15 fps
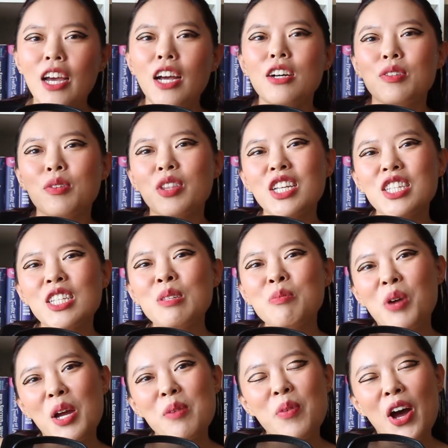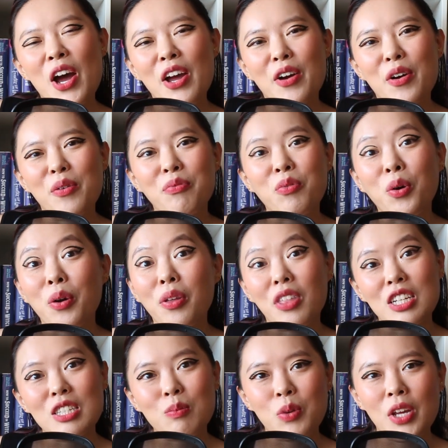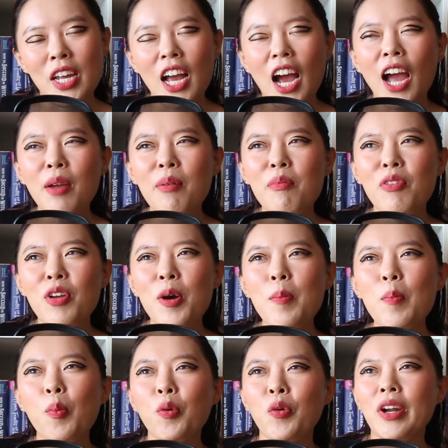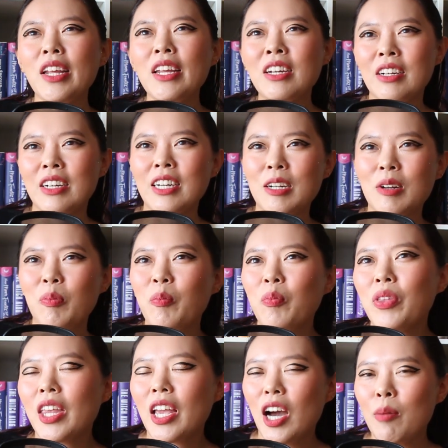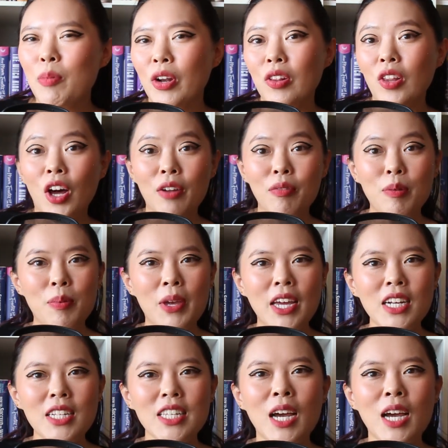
So, this is my pile for this week. I feel pretty good about a lot of the picks.